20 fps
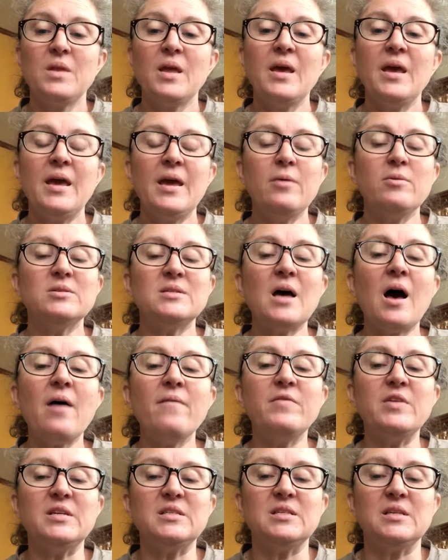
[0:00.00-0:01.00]
He was
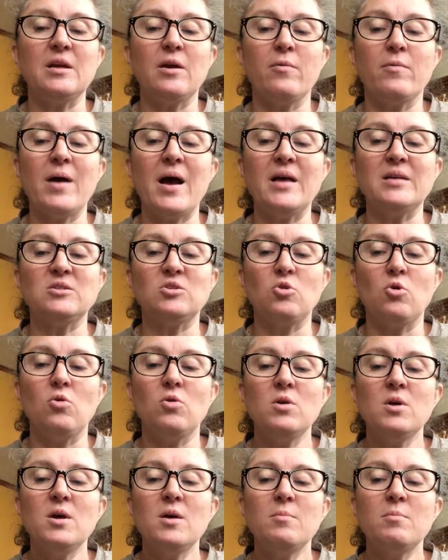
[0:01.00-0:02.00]
obviously a rascal,
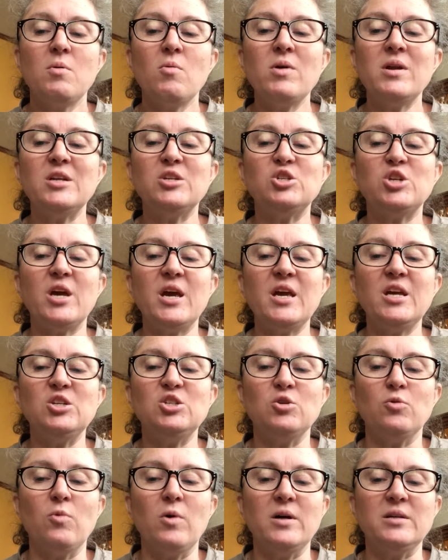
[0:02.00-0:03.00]
but what a change
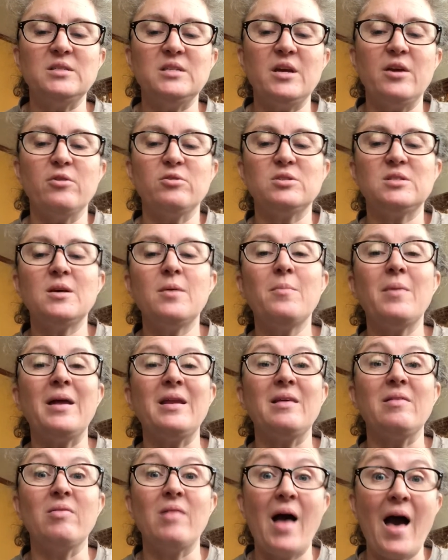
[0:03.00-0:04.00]
it was to hear
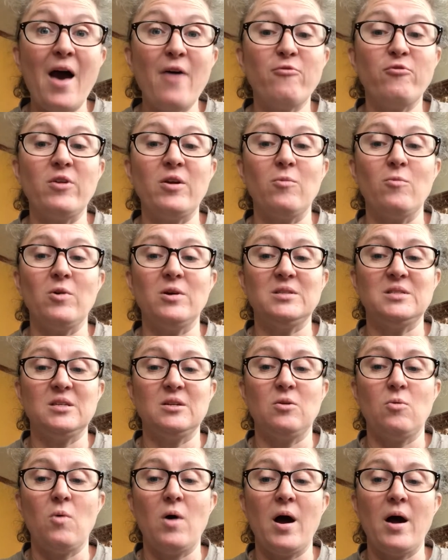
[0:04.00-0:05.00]
somebody laughing once in
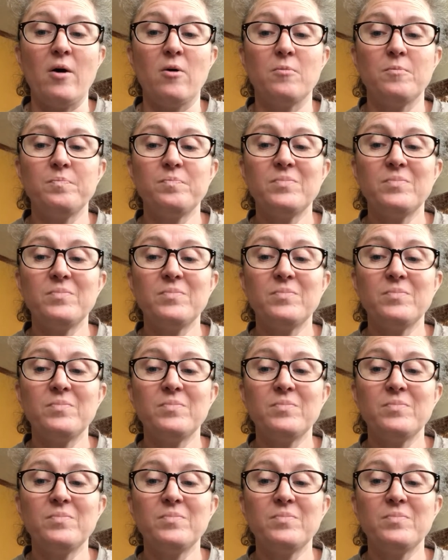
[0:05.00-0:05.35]
a while.